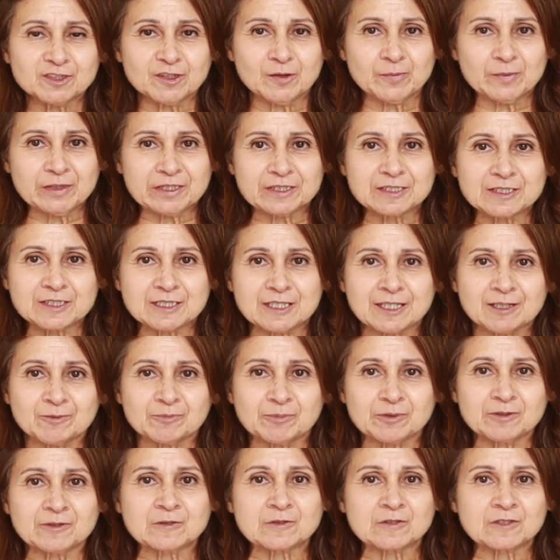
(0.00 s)
some
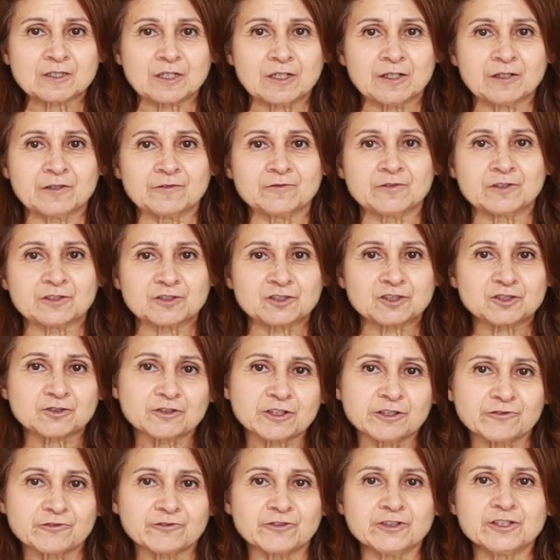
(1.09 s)
examples of the
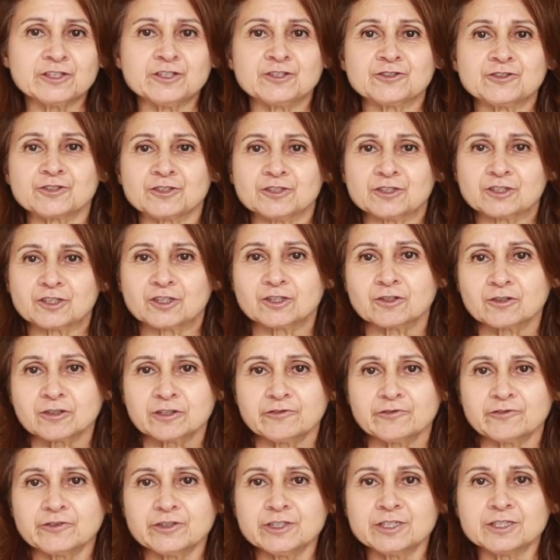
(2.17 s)
straight fringe and the
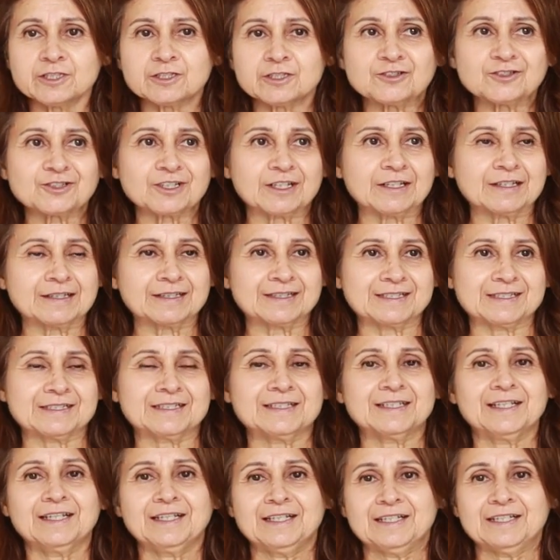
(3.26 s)
curly fringe and
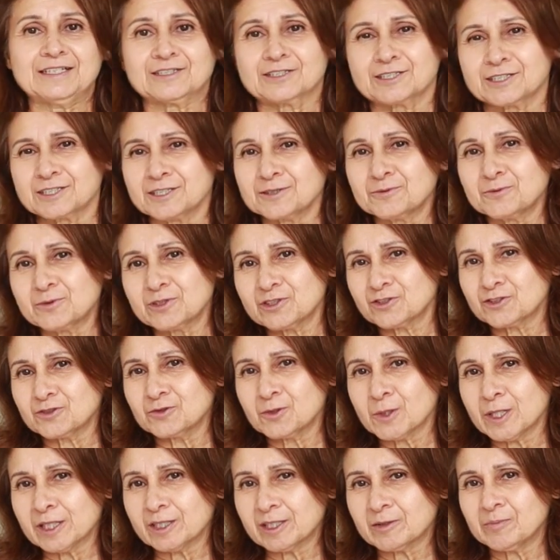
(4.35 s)
see which
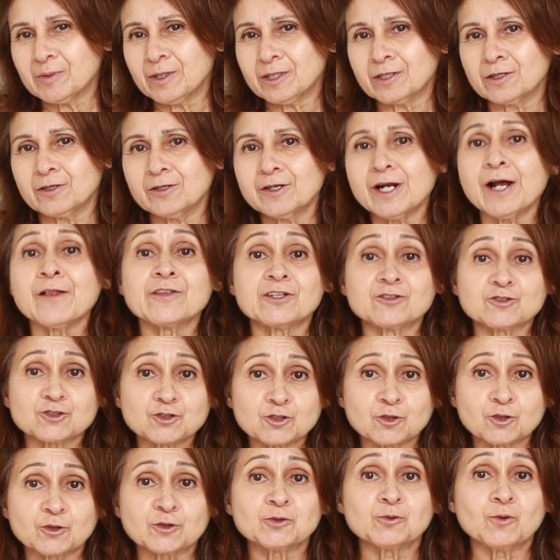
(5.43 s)
you like better and then
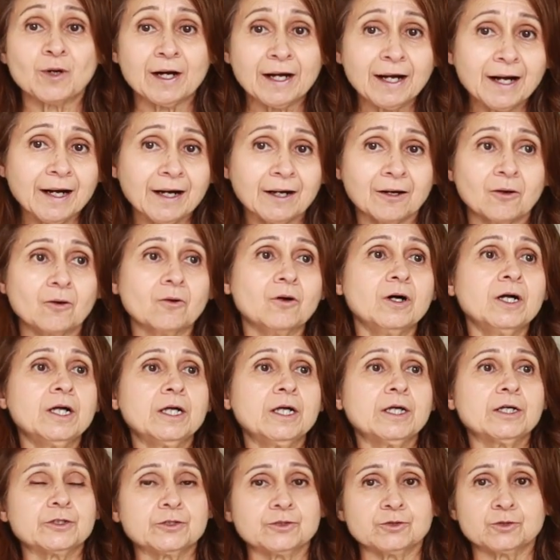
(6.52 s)
show you how
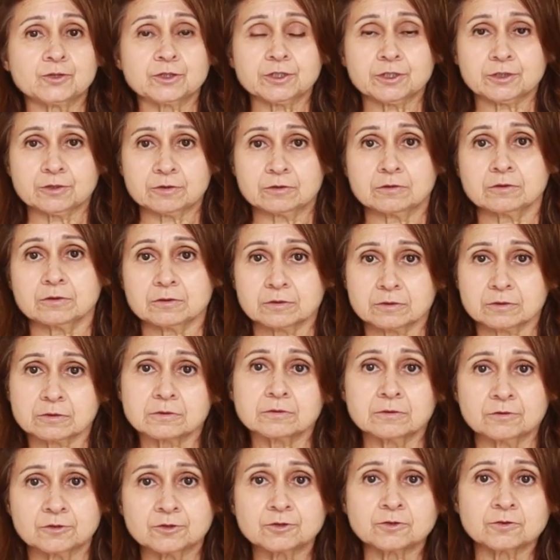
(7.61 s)
you can
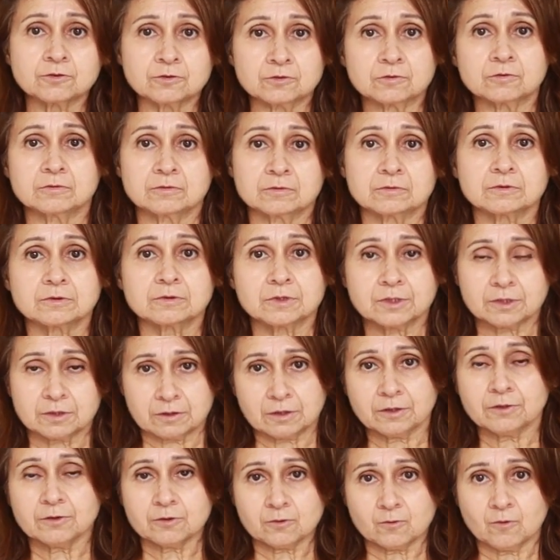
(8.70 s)
do
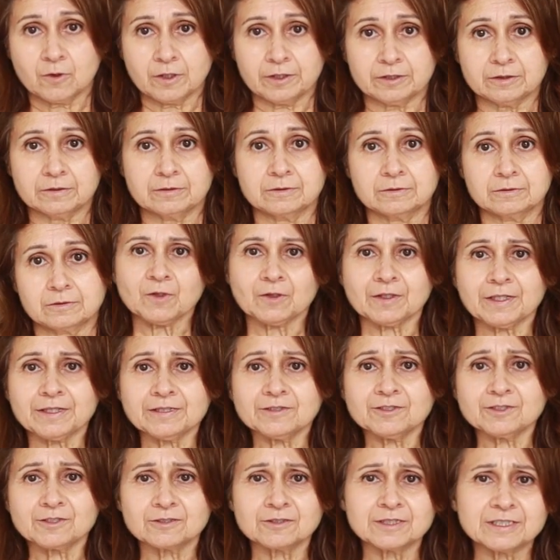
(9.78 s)
either one. Okay,
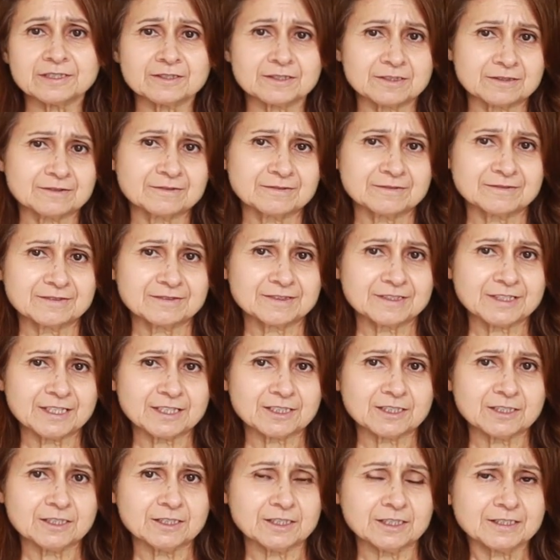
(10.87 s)
so let's
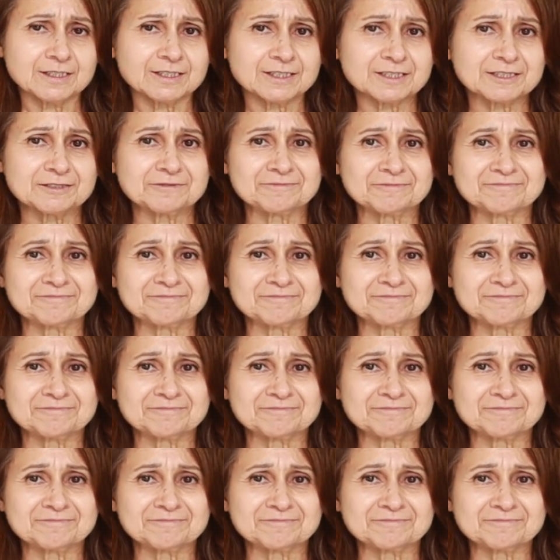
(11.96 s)
take a look.